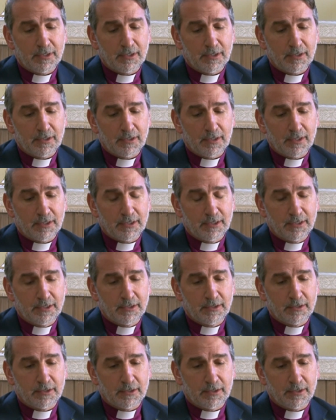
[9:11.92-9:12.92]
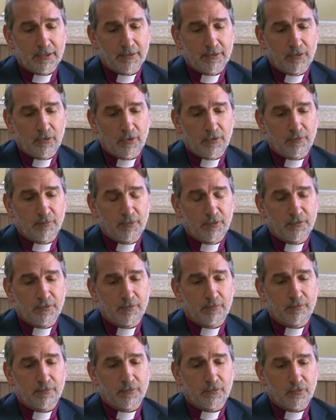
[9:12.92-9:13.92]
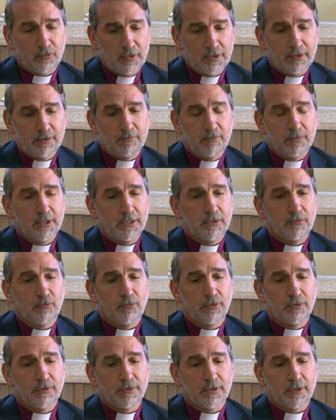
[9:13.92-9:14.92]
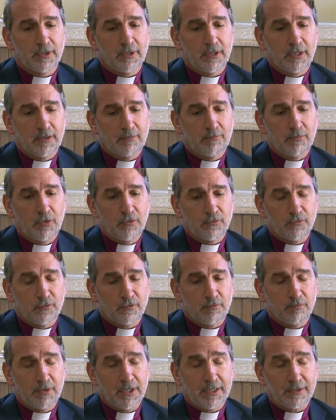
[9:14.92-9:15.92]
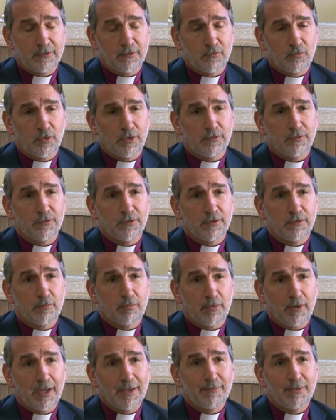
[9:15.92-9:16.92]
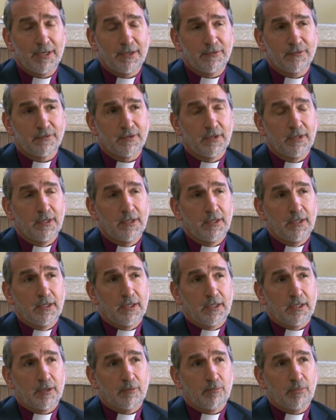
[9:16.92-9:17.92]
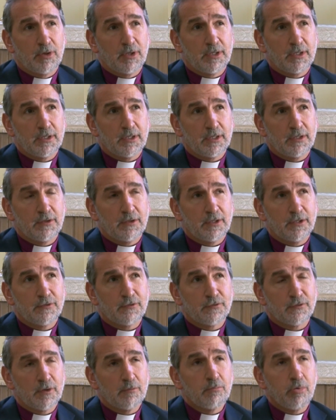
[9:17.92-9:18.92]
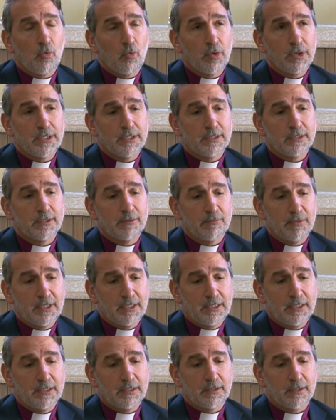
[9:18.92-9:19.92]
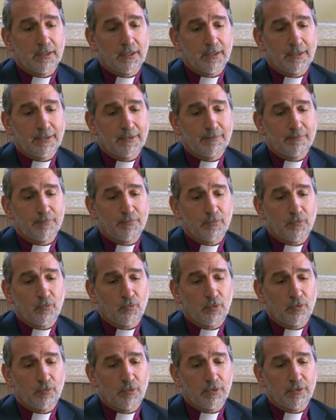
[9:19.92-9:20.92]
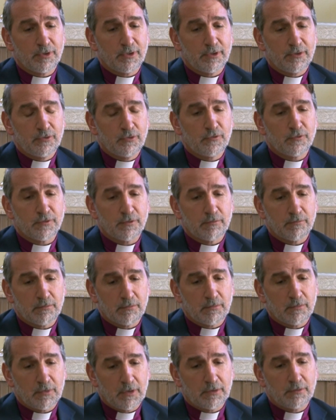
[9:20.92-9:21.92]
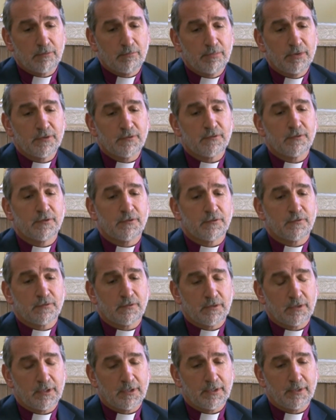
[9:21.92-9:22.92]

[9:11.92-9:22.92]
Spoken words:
again, the Archbishop treated me with utmost respect, as well as the other primates. But at some point in the meeting, when we were going to do some other business,